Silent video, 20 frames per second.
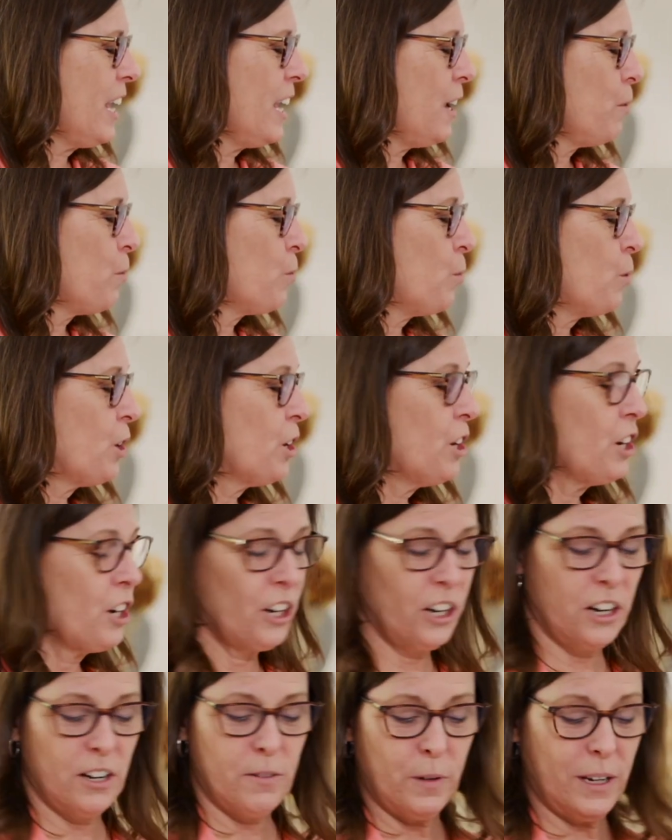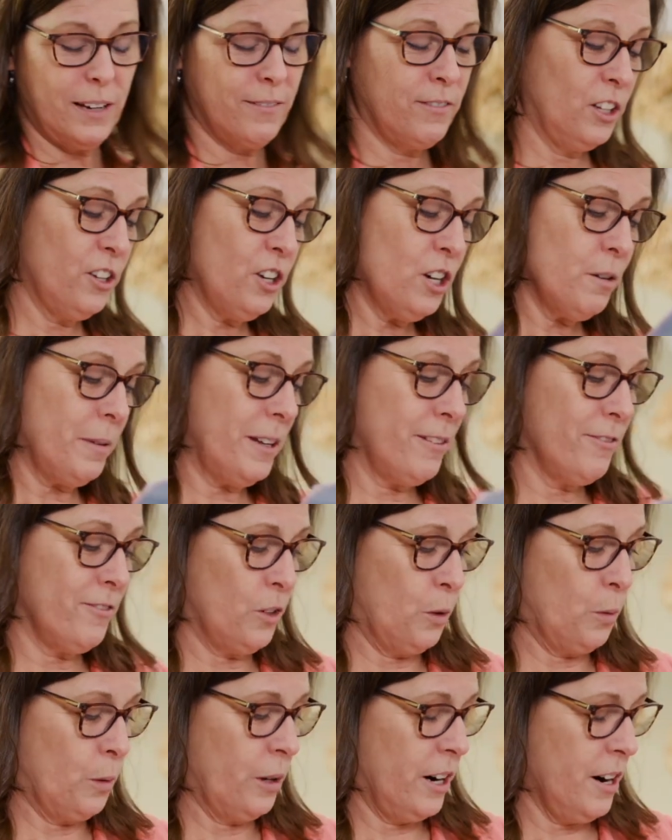a word we've learned
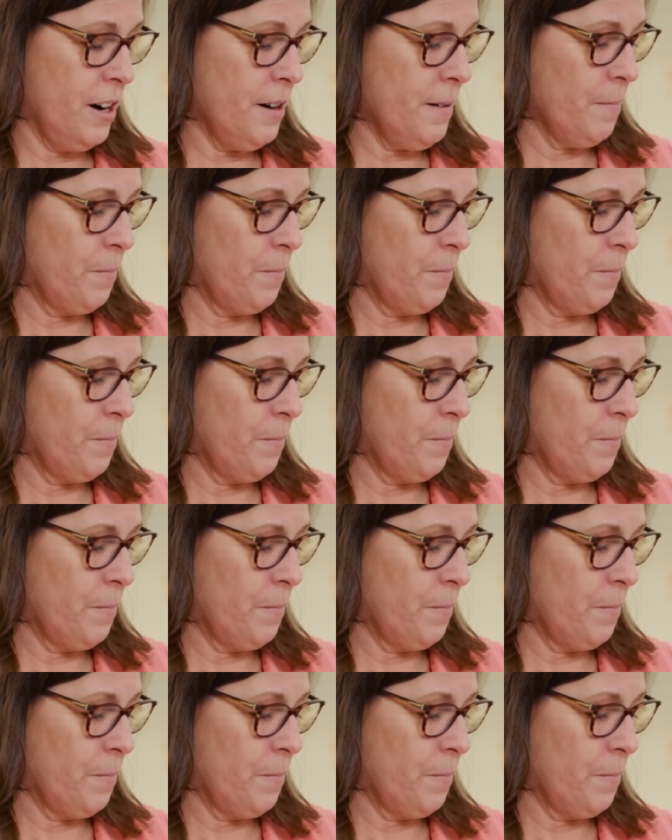before.